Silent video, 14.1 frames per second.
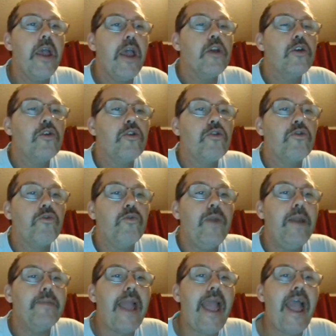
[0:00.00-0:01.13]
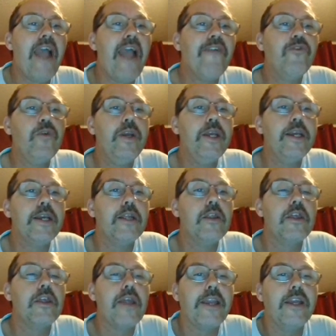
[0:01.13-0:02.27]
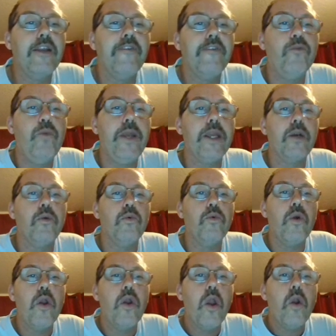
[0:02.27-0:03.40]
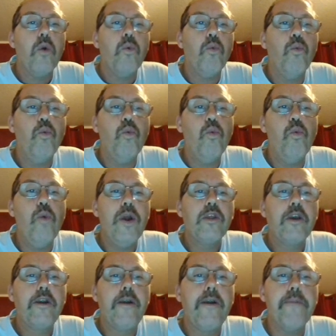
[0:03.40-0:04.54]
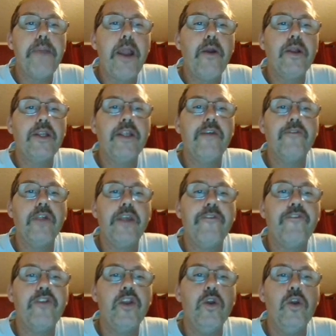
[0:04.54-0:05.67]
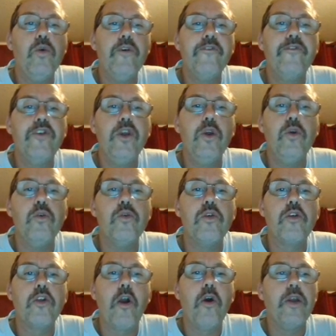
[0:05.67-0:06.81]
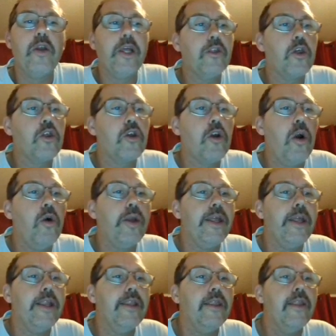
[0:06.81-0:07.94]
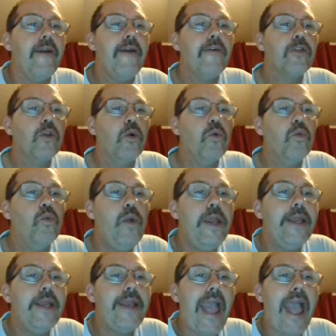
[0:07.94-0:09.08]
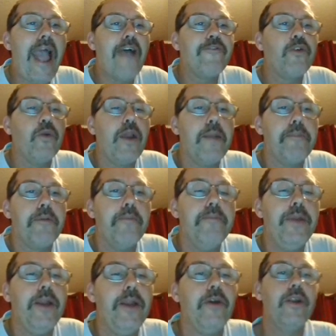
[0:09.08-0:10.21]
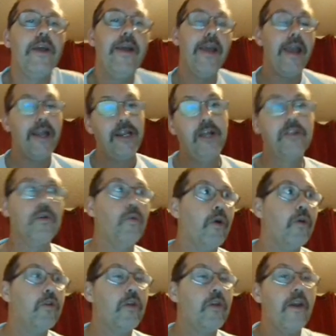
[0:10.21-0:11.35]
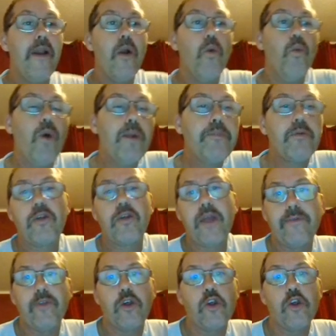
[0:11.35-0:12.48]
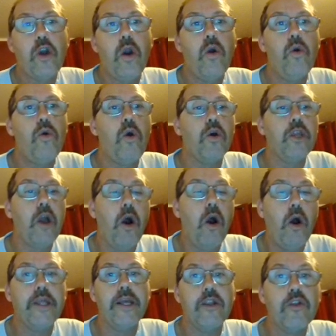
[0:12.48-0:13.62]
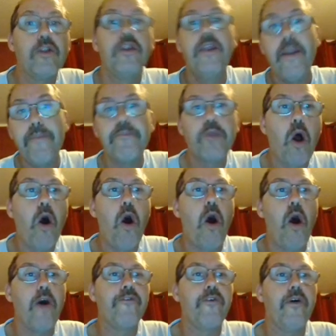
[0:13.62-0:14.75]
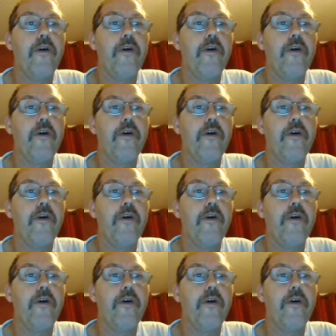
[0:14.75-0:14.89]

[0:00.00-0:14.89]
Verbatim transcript: streamed every consecutive week, with comparatively fewer views starting the show in the week after it premiered. In other words, 1% of the show or the audience dipped off